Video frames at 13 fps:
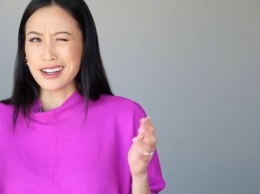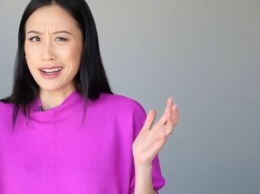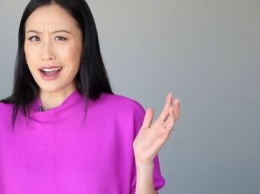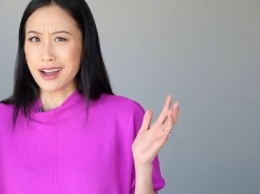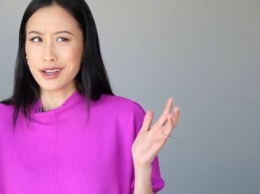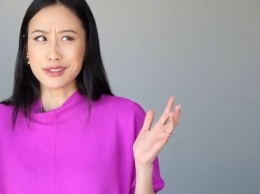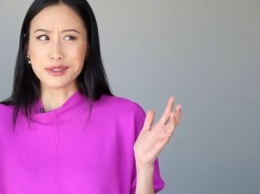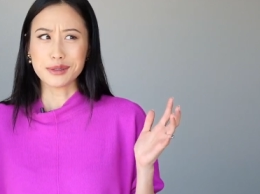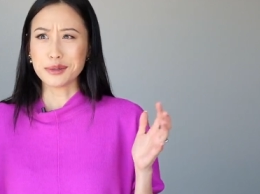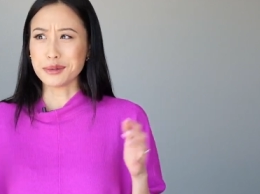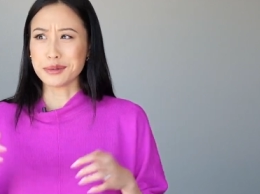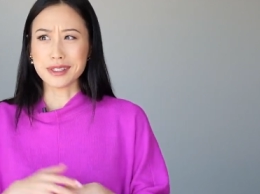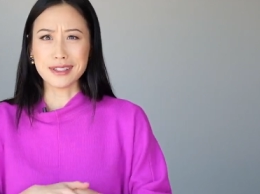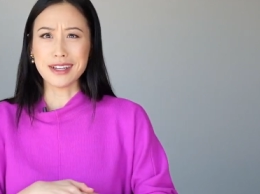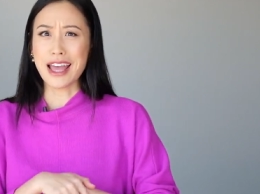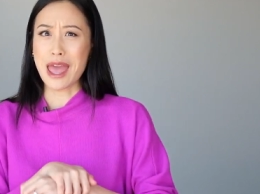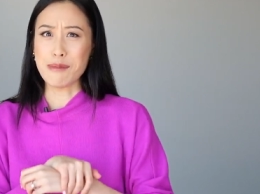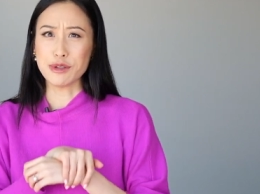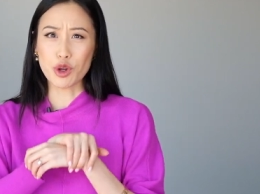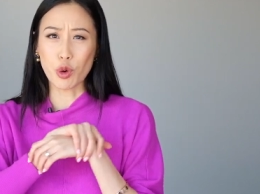I also
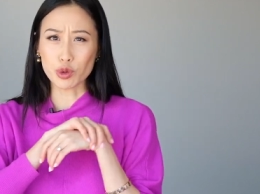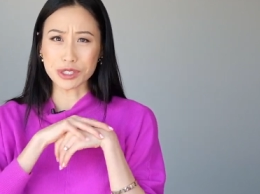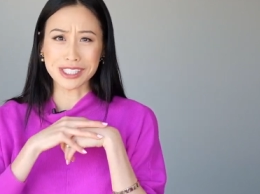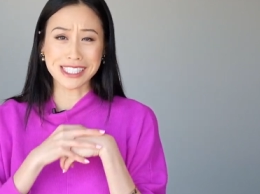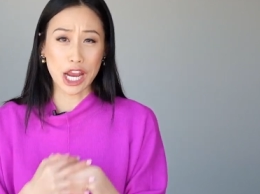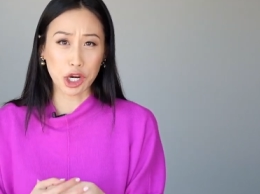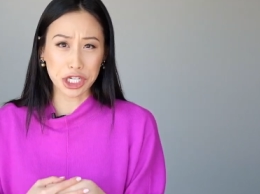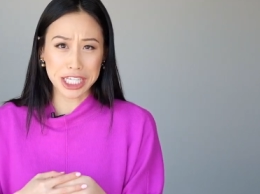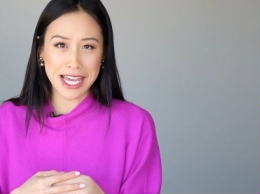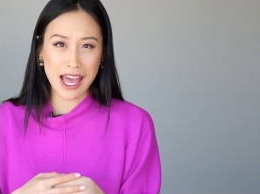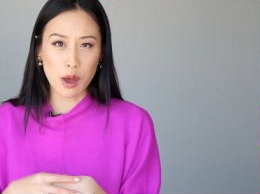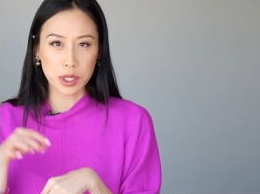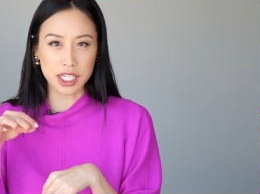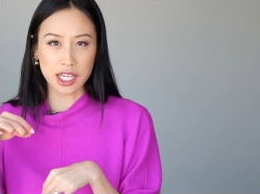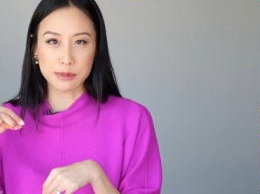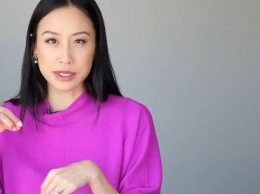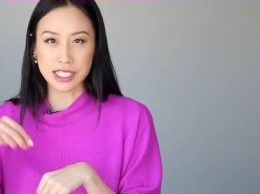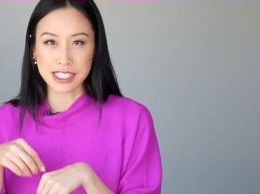am a total scaredy cat when it comes to